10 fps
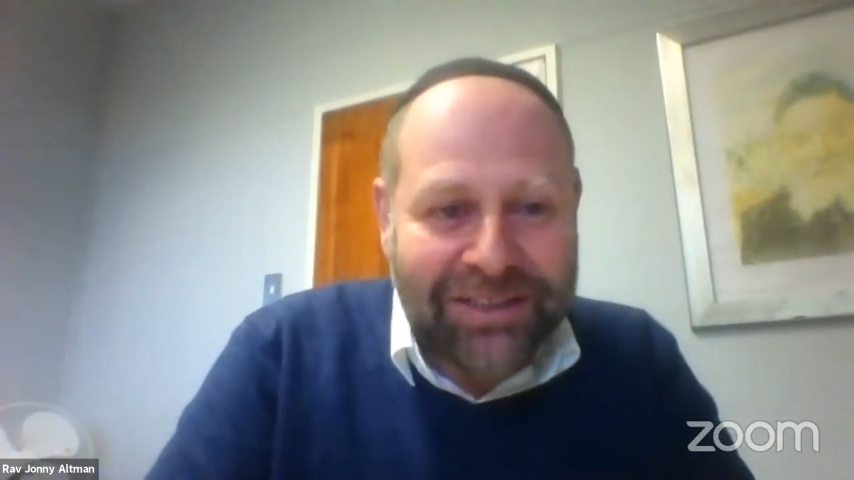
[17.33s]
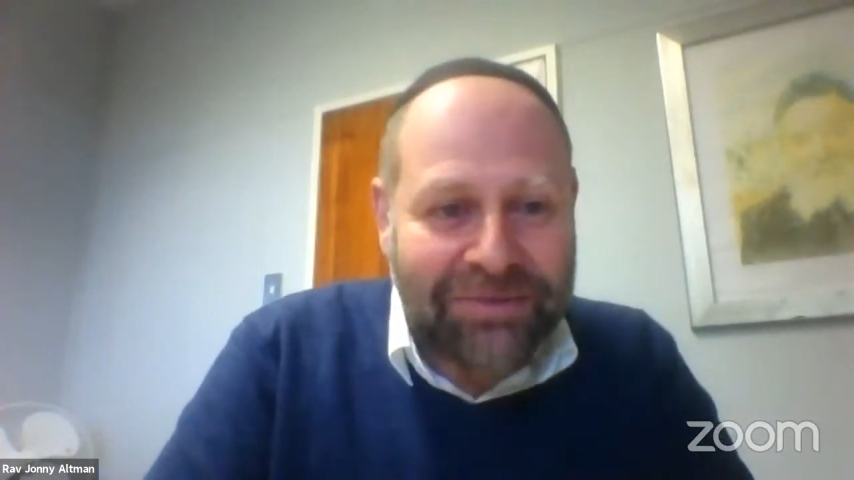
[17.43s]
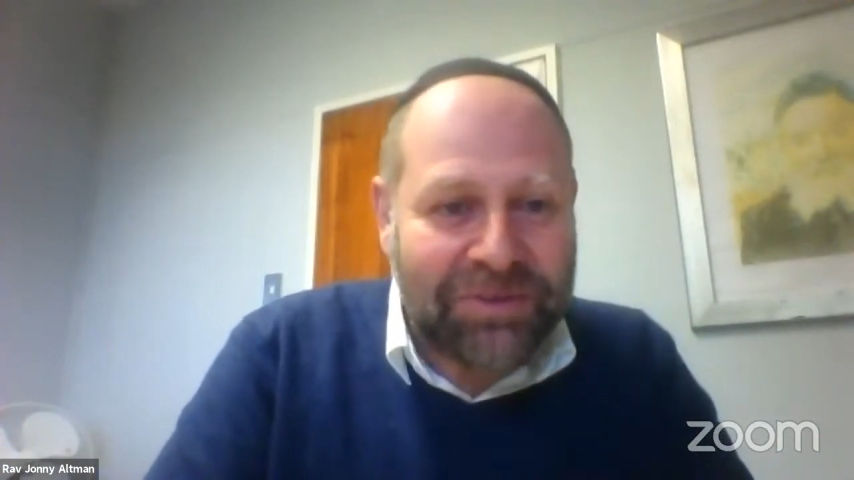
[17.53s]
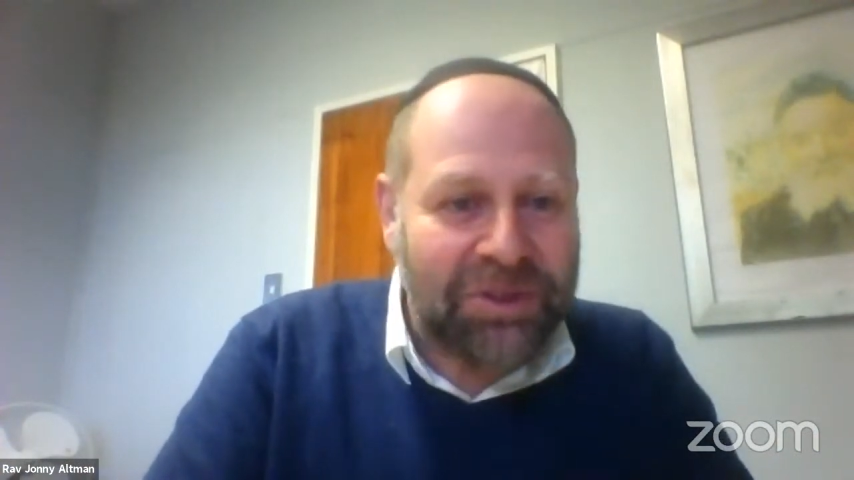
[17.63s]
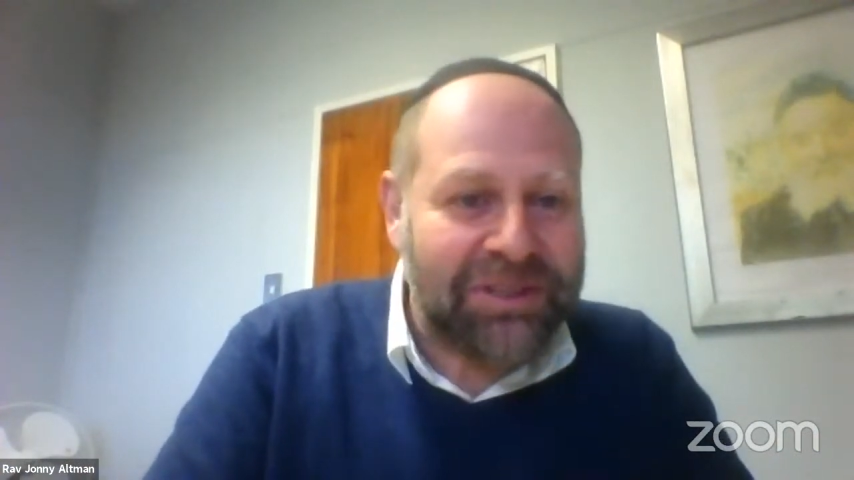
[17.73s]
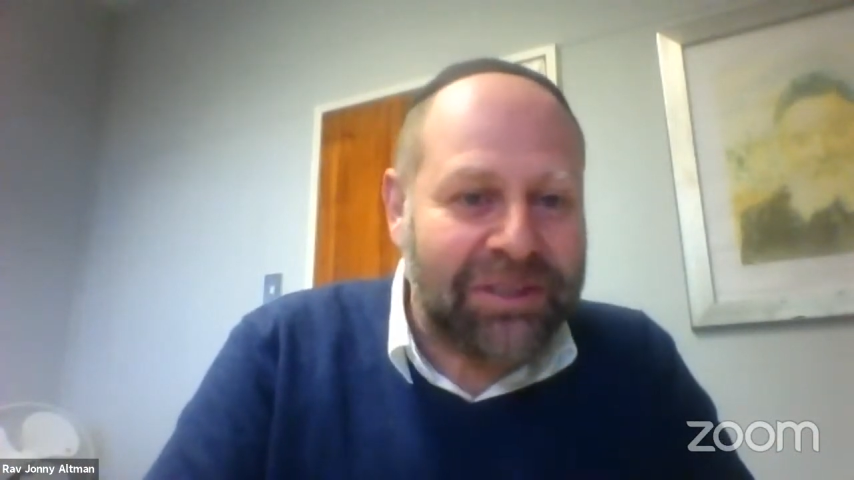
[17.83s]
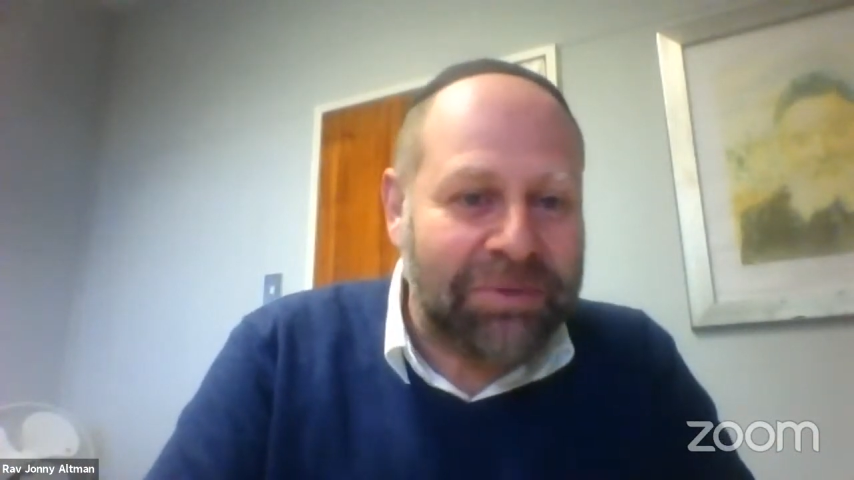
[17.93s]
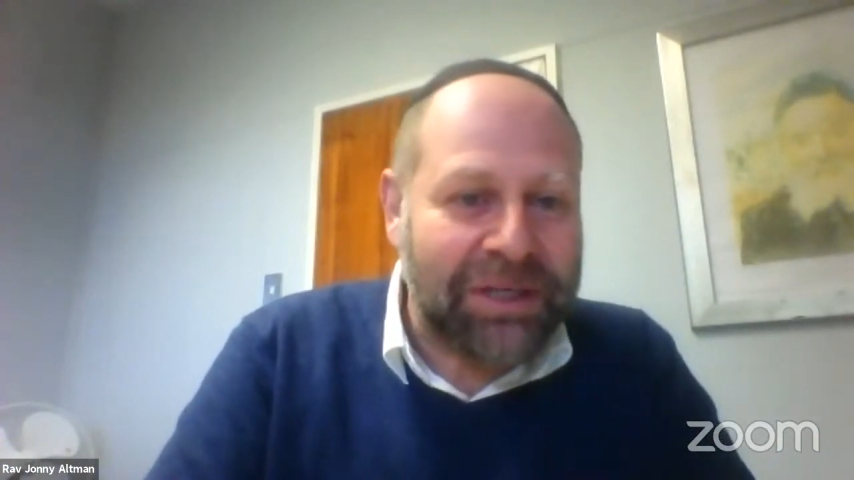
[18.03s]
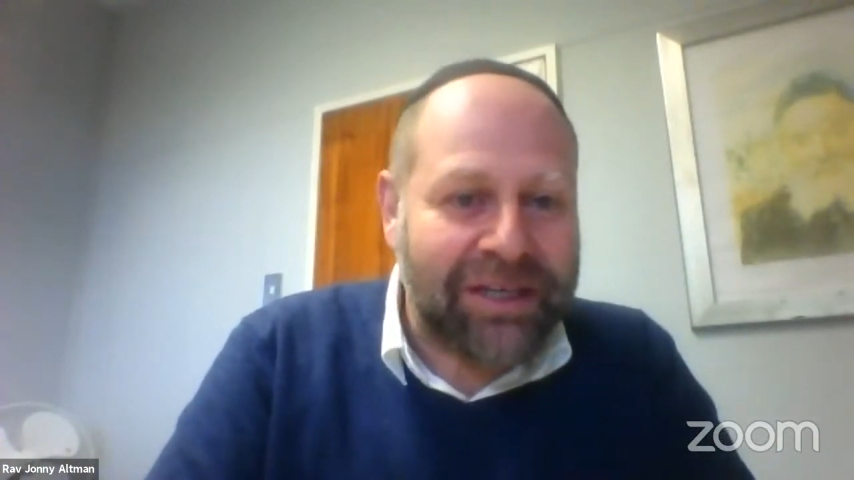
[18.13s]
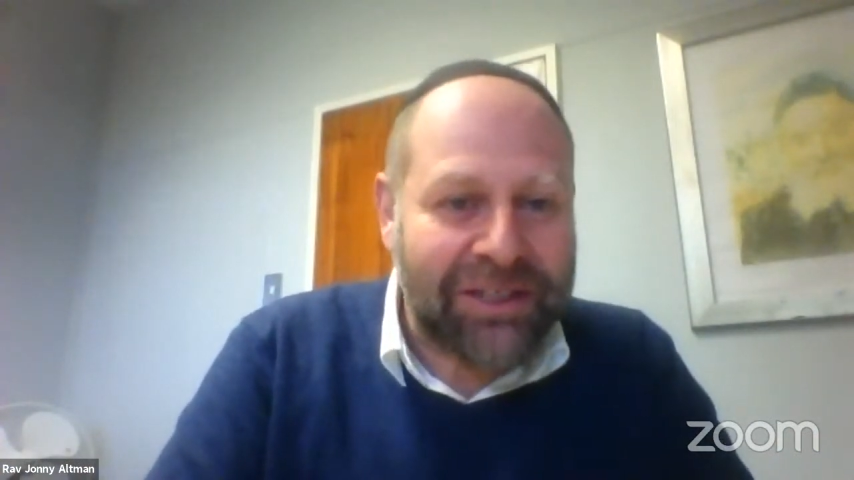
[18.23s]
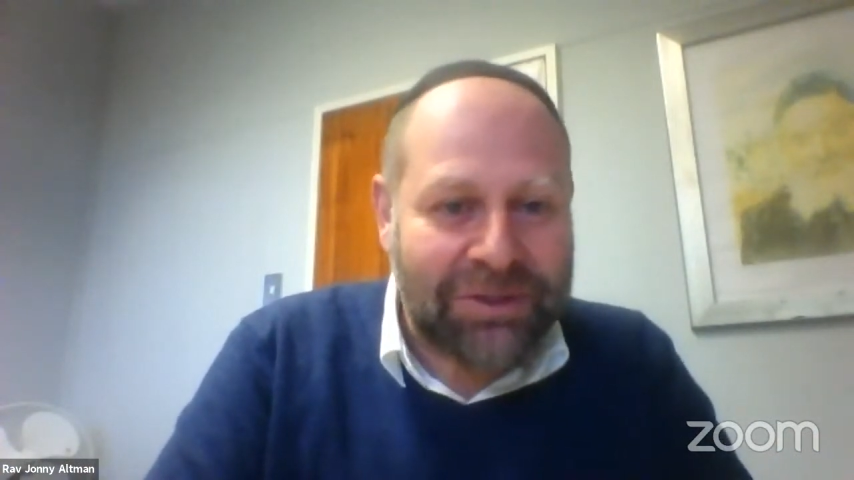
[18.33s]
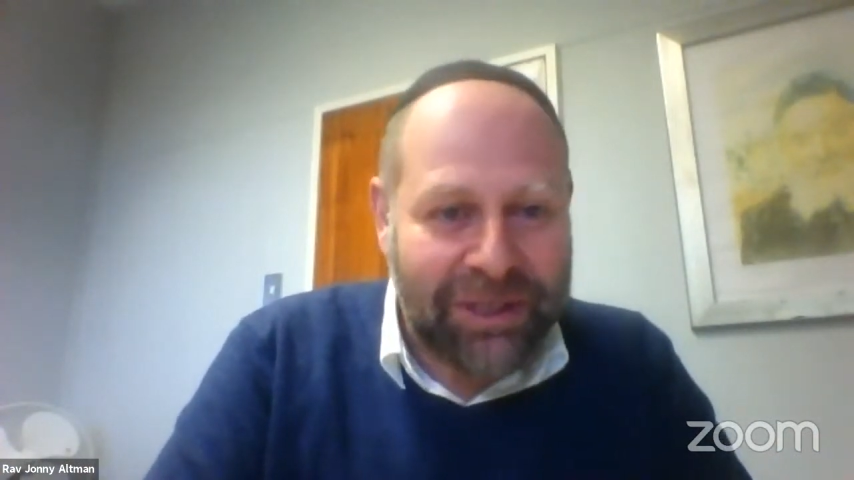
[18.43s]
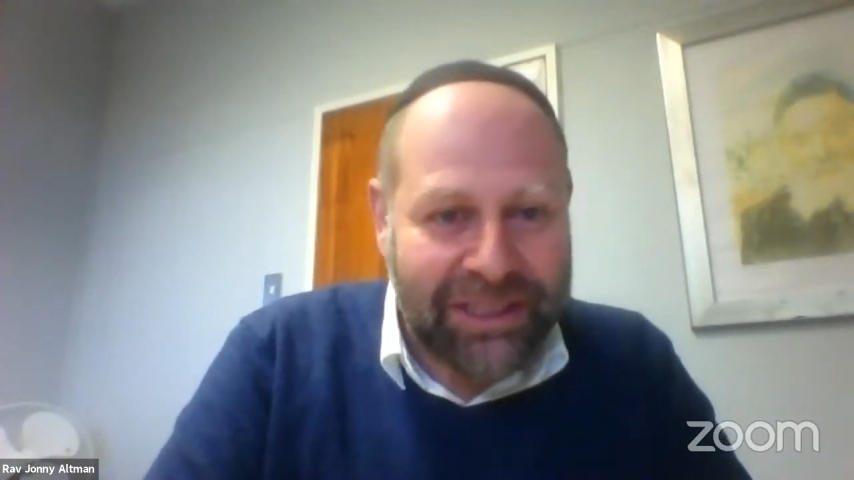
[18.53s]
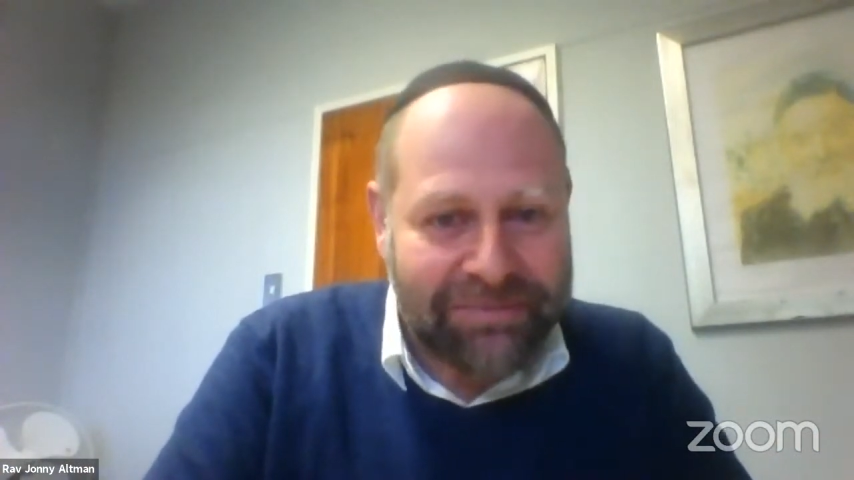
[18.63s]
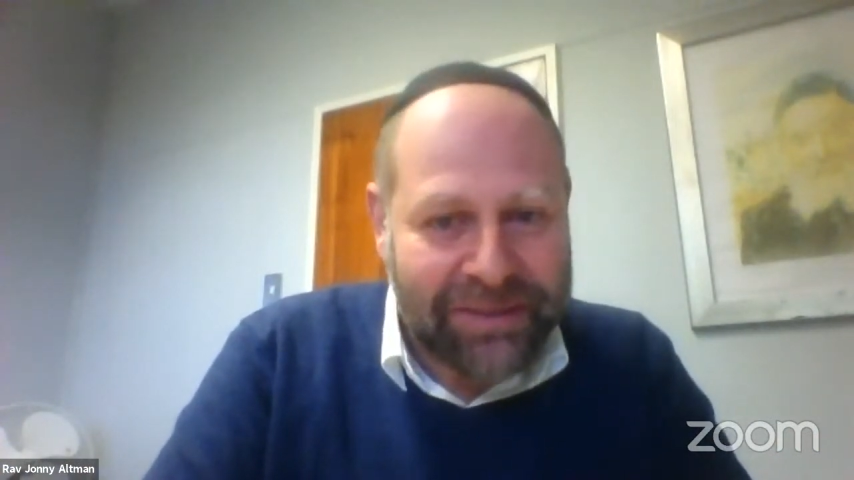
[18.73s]
of course, the Birkat
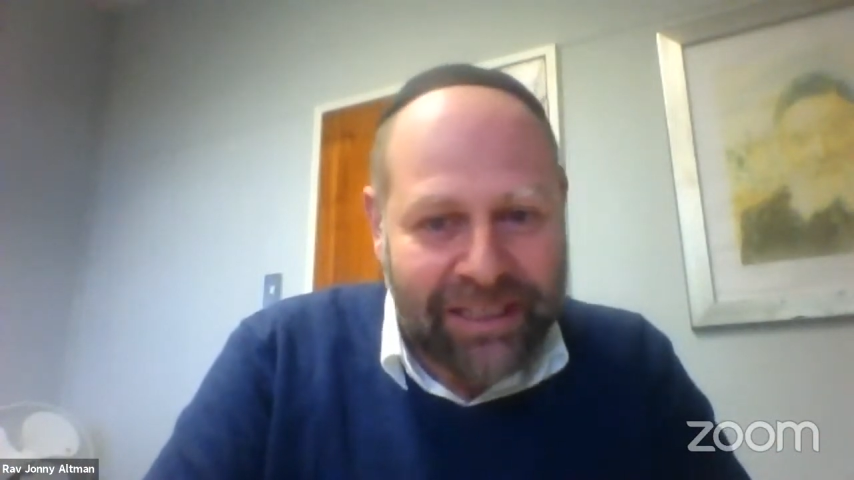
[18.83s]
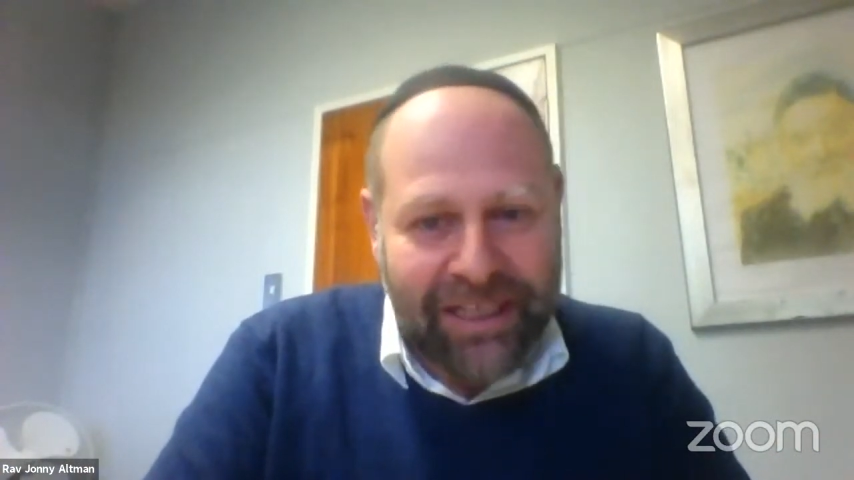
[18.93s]
Kohanim,